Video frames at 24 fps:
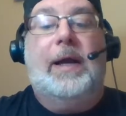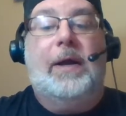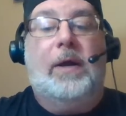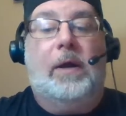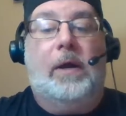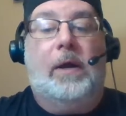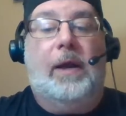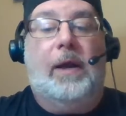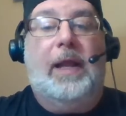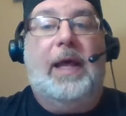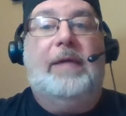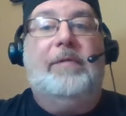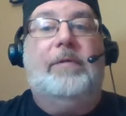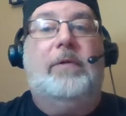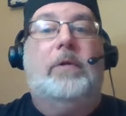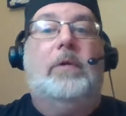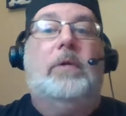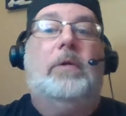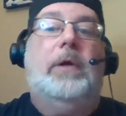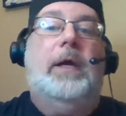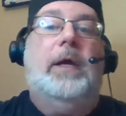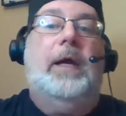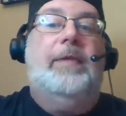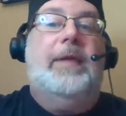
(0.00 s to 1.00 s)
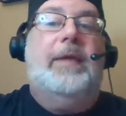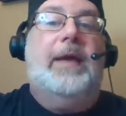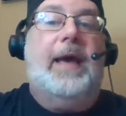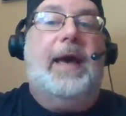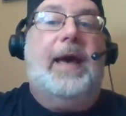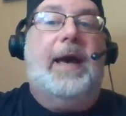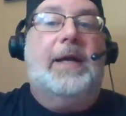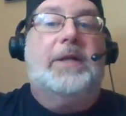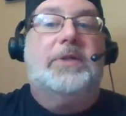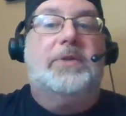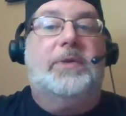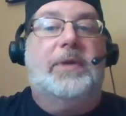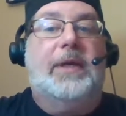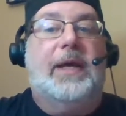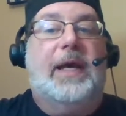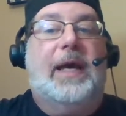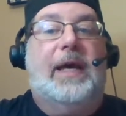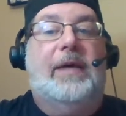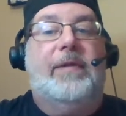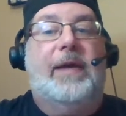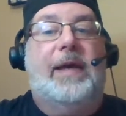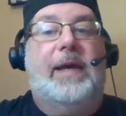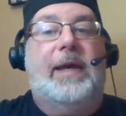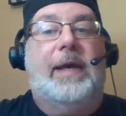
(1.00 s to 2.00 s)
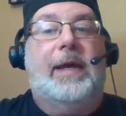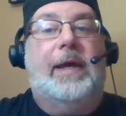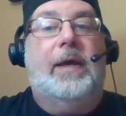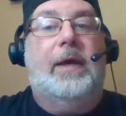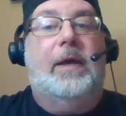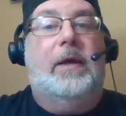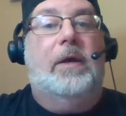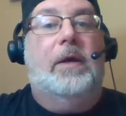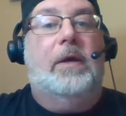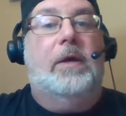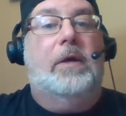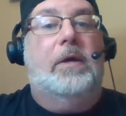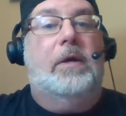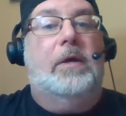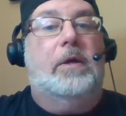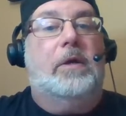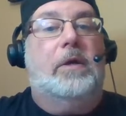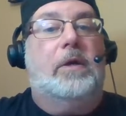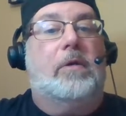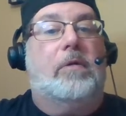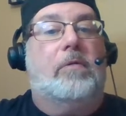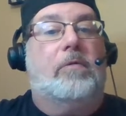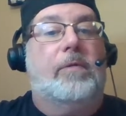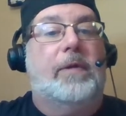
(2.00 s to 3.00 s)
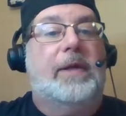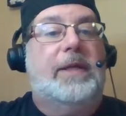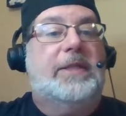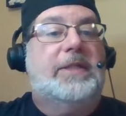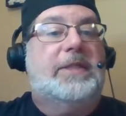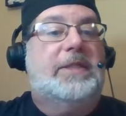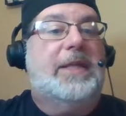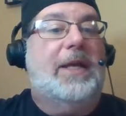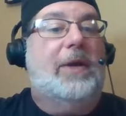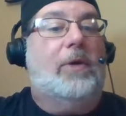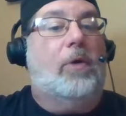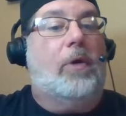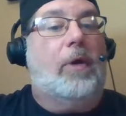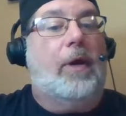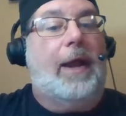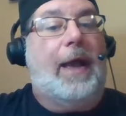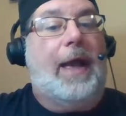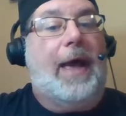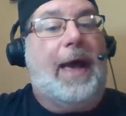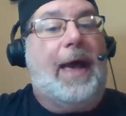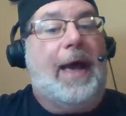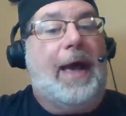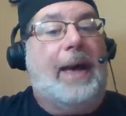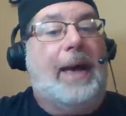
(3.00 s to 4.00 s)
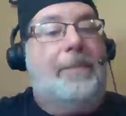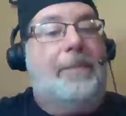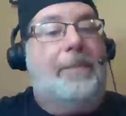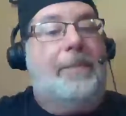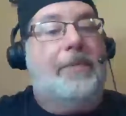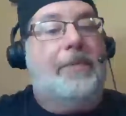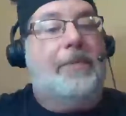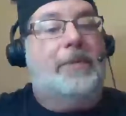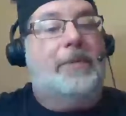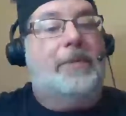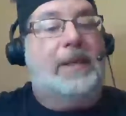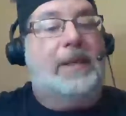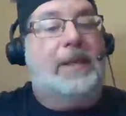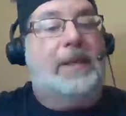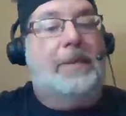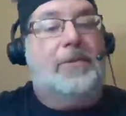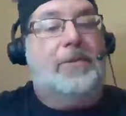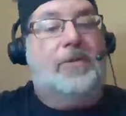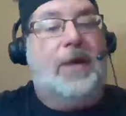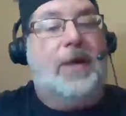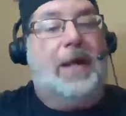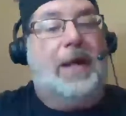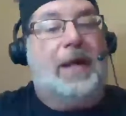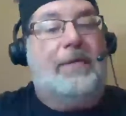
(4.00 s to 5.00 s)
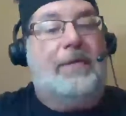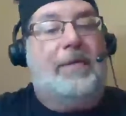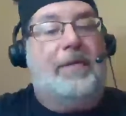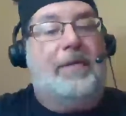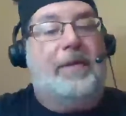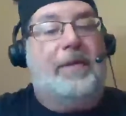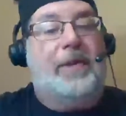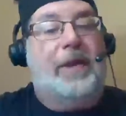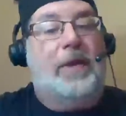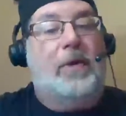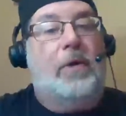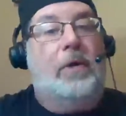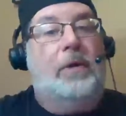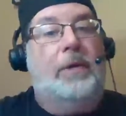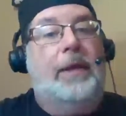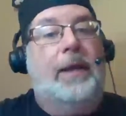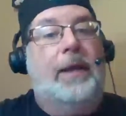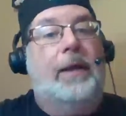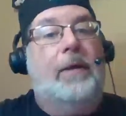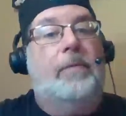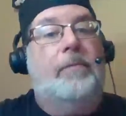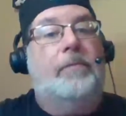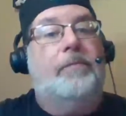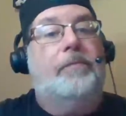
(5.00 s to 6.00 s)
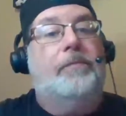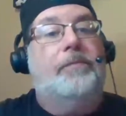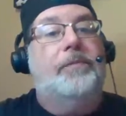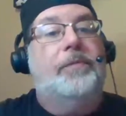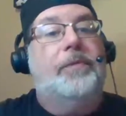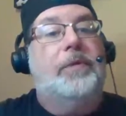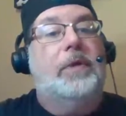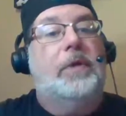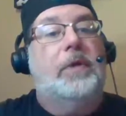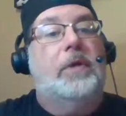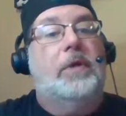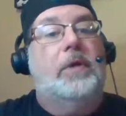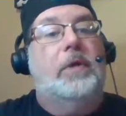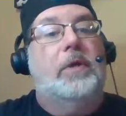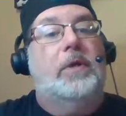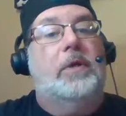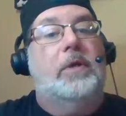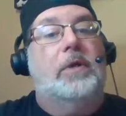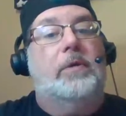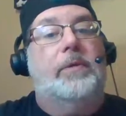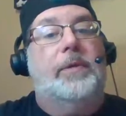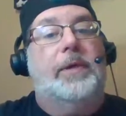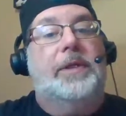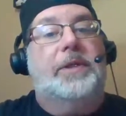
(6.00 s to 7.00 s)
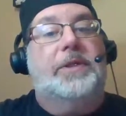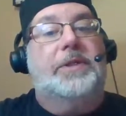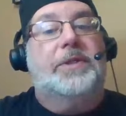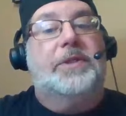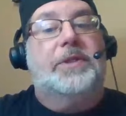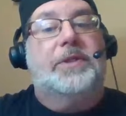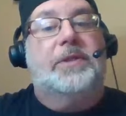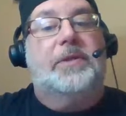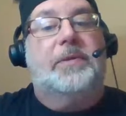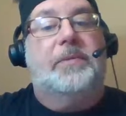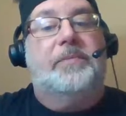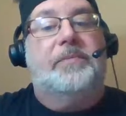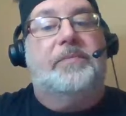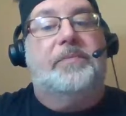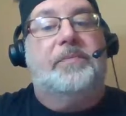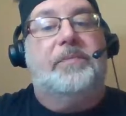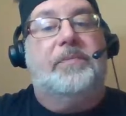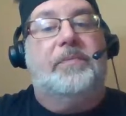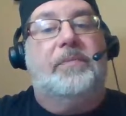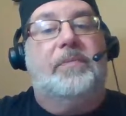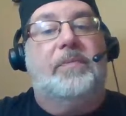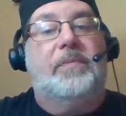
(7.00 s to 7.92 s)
higher level, and they actually have a reseller app to keep track of everything on now, which,